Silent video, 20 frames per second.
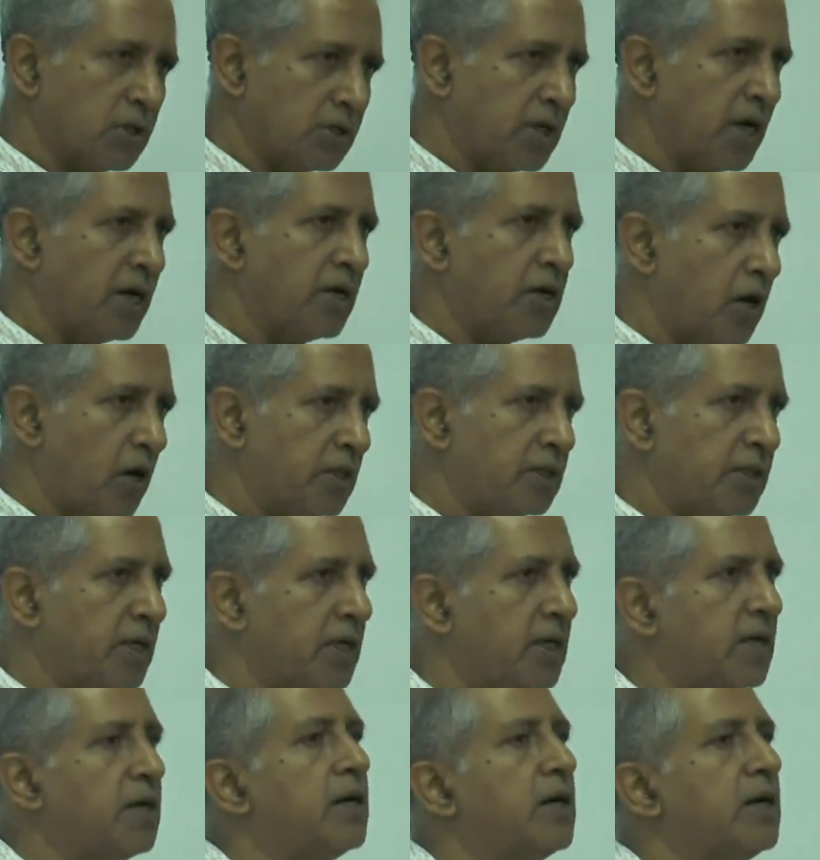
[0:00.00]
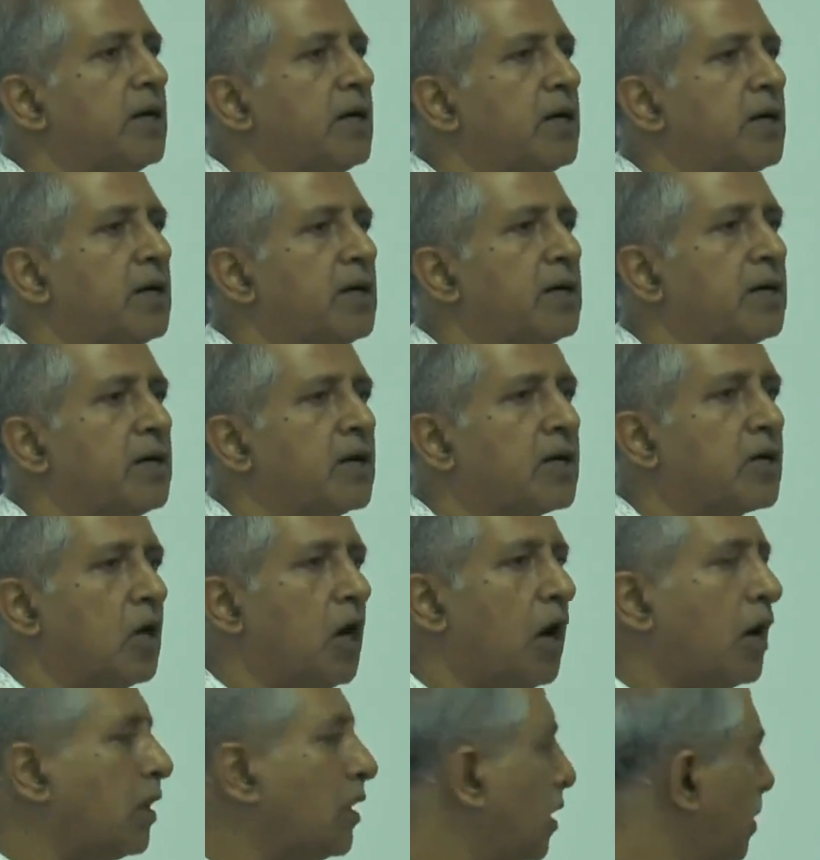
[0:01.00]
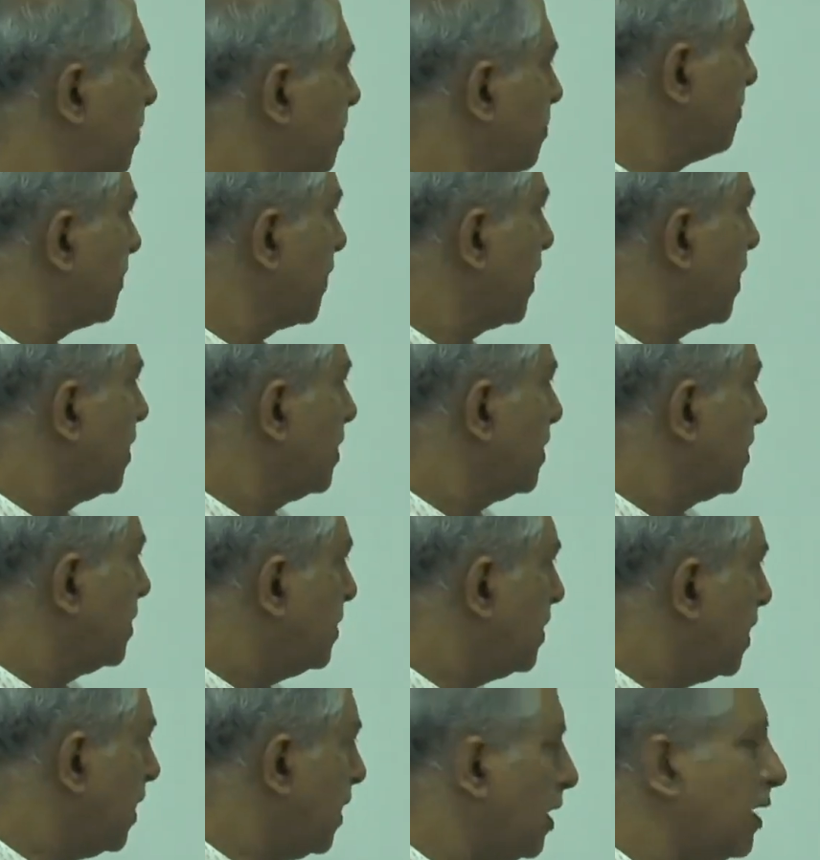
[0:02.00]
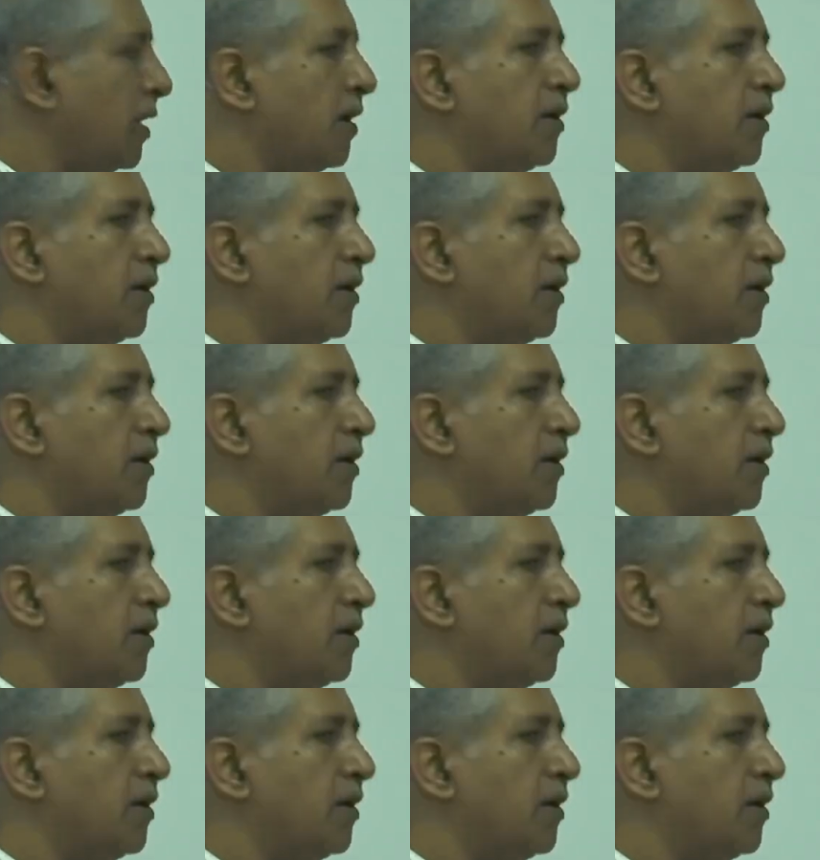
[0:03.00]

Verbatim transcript: turned on the clock the